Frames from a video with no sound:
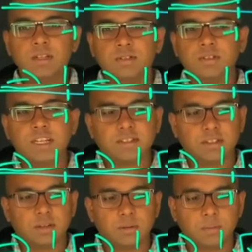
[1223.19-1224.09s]
That's
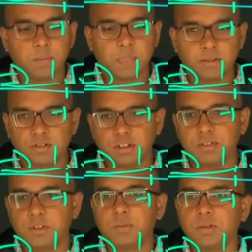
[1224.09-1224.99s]
how we solve
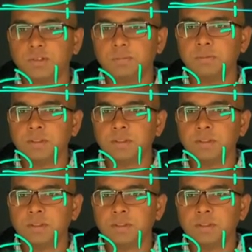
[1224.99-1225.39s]
this problem.